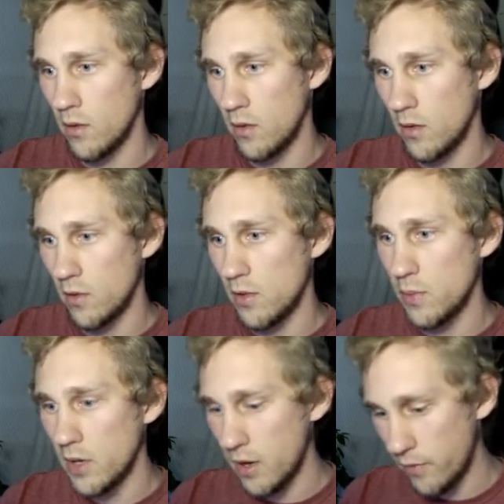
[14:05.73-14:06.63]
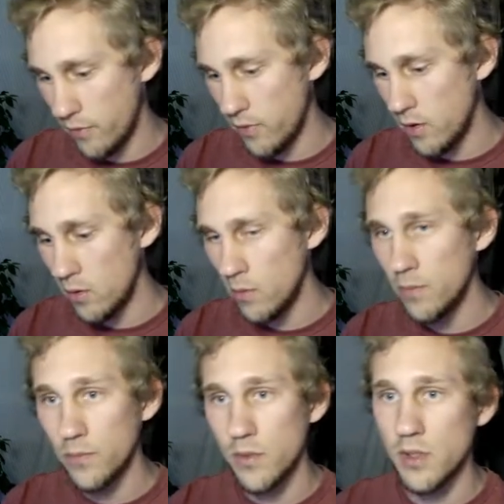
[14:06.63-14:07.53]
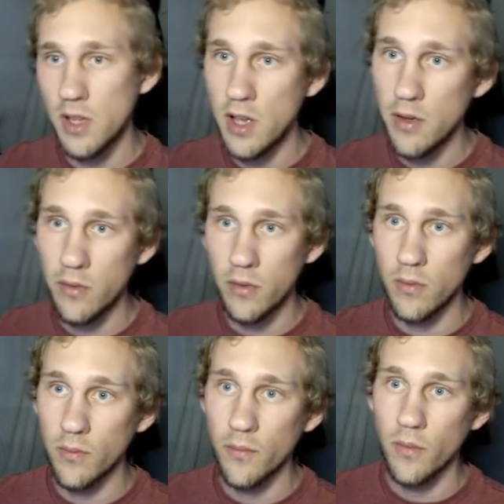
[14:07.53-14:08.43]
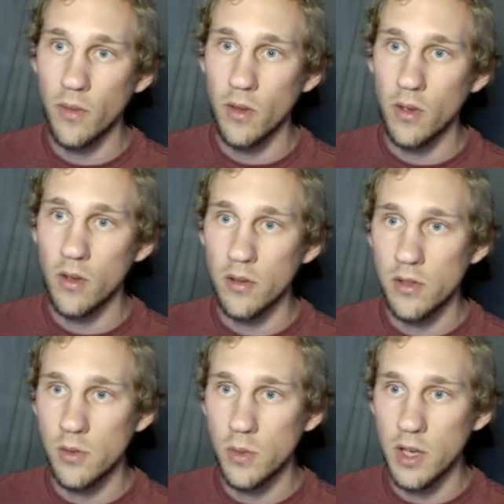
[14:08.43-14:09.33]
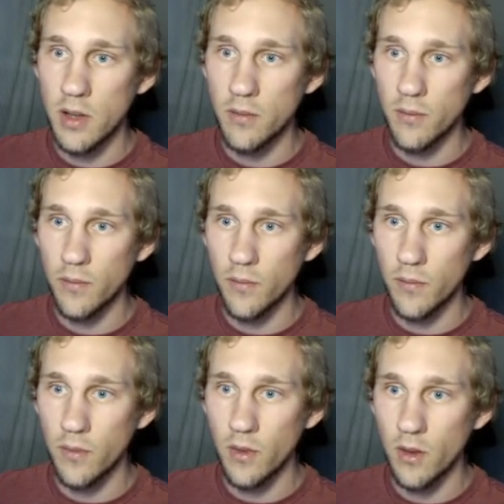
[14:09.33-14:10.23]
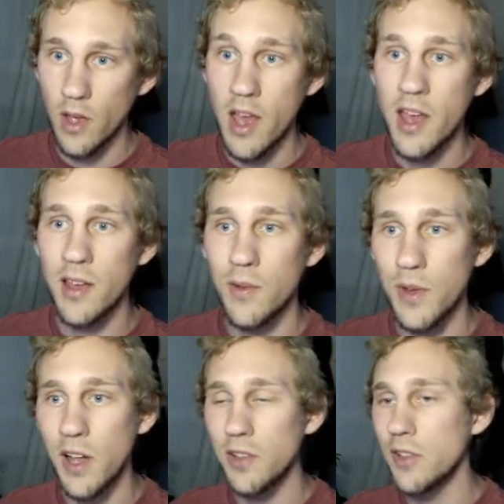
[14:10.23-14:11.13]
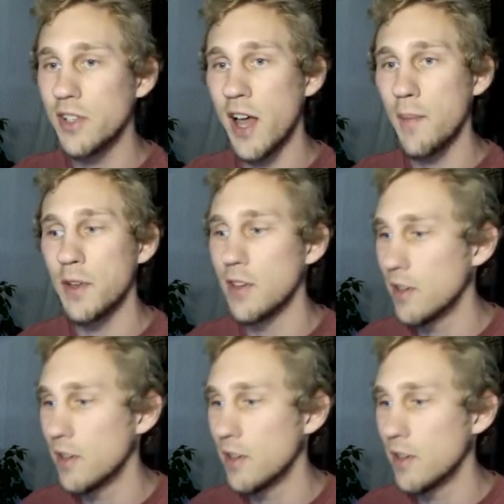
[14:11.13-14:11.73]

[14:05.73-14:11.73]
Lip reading: Display.fill, save. Let's see what we get. Hey, we got a little diamond.